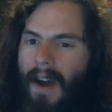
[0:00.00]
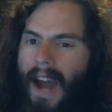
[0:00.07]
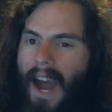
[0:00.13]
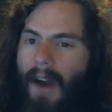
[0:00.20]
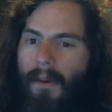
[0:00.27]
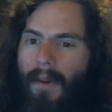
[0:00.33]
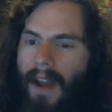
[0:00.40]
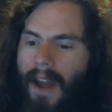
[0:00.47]

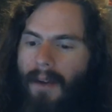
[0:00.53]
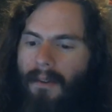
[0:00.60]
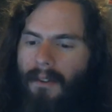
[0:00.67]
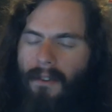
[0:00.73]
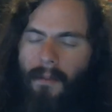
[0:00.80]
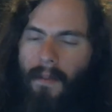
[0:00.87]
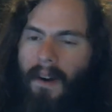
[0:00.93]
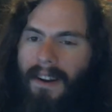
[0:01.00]
how would I
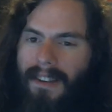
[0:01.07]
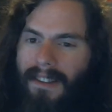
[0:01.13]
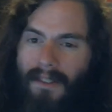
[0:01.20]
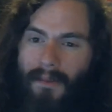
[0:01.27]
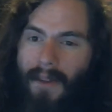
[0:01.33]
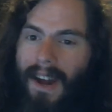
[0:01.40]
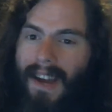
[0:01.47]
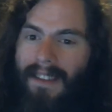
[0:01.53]
respond to the
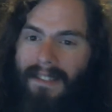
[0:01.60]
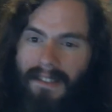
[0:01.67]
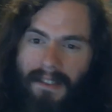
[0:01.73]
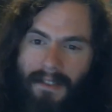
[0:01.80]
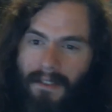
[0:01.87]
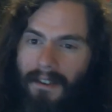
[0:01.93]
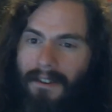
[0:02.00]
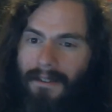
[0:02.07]
rise of the
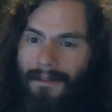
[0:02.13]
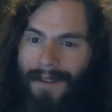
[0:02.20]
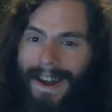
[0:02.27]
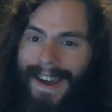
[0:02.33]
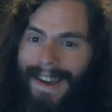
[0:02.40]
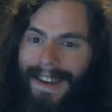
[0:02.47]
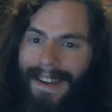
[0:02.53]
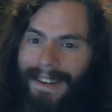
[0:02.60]
Third
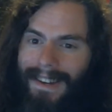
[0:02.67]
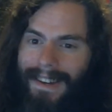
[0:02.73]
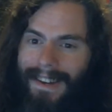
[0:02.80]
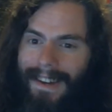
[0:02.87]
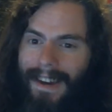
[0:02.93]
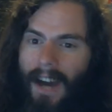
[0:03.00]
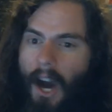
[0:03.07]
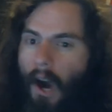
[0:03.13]
Reich?
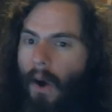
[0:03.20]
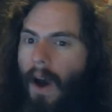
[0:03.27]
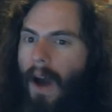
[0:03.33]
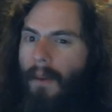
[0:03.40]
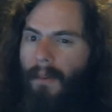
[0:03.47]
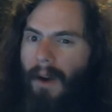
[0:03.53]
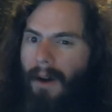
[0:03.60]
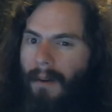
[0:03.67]
Oh,
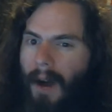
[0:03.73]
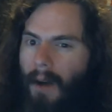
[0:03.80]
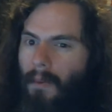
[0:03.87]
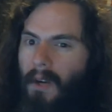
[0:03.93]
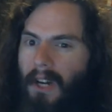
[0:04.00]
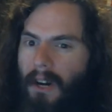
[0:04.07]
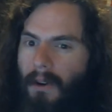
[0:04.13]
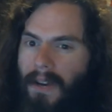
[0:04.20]
I
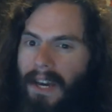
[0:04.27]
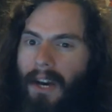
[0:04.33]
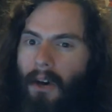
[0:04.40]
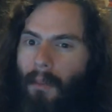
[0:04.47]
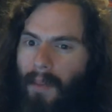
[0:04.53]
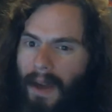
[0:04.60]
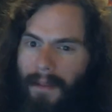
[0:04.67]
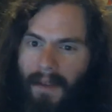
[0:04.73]
would go kill
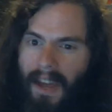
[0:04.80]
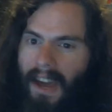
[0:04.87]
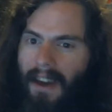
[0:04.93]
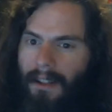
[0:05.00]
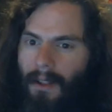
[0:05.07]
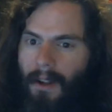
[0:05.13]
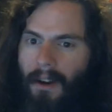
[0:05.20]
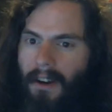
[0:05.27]
baby
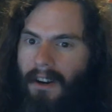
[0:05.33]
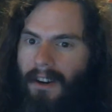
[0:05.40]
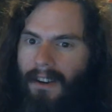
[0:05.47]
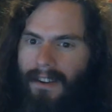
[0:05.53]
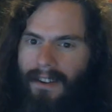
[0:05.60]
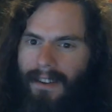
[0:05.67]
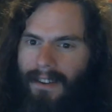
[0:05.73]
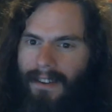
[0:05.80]
Hitler.
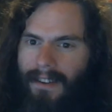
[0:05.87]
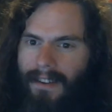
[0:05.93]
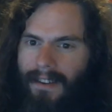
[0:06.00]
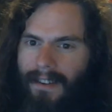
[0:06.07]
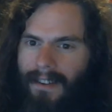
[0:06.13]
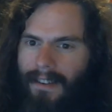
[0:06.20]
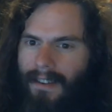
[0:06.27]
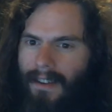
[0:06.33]

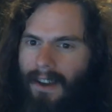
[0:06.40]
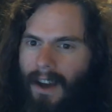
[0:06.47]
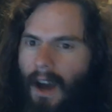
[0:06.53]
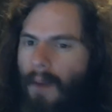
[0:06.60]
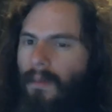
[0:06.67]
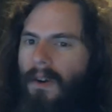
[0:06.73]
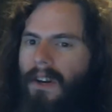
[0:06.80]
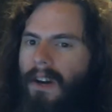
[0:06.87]
I
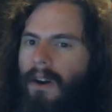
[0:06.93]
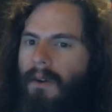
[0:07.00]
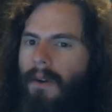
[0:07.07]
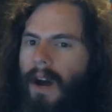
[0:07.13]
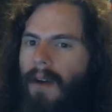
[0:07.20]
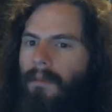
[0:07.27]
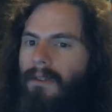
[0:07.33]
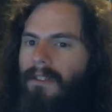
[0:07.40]

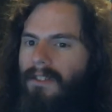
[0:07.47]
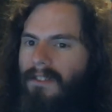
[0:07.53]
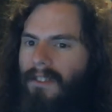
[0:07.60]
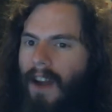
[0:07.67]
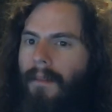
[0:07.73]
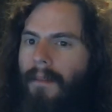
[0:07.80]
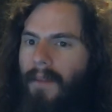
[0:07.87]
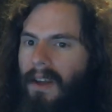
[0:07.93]
would
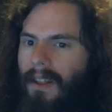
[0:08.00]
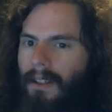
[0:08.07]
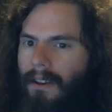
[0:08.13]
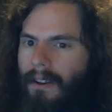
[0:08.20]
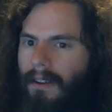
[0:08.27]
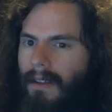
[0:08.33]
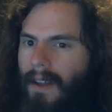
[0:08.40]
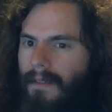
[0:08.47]
stop
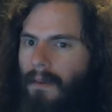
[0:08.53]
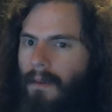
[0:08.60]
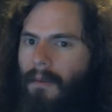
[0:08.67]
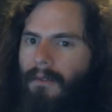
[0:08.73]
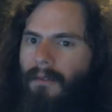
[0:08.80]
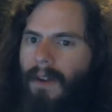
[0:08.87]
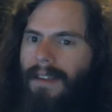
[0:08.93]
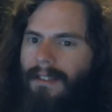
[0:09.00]
Hitler if he
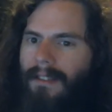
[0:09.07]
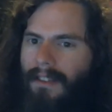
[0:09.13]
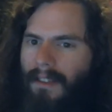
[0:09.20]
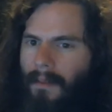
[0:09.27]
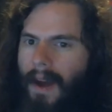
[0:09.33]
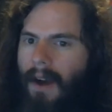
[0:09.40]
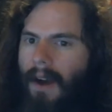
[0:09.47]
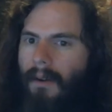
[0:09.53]
was rising to
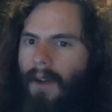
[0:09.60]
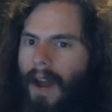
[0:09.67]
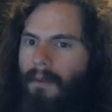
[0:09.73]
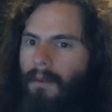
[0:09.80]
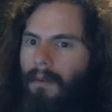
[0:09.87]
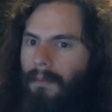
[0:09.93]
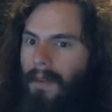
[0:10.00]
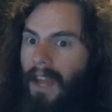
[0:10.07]
power. I
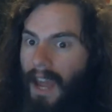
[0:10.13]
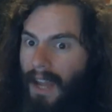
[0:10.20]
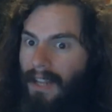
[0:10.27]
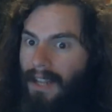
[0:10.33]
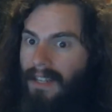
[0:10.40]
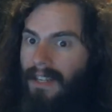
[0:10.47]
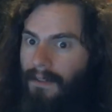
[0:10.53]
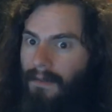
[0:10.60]
would be
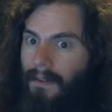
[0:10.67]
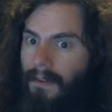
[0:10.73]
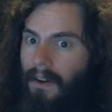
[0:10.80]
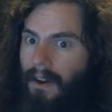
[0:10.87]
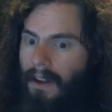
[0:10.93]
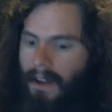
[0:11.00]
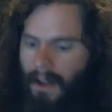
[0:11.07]
Antifa.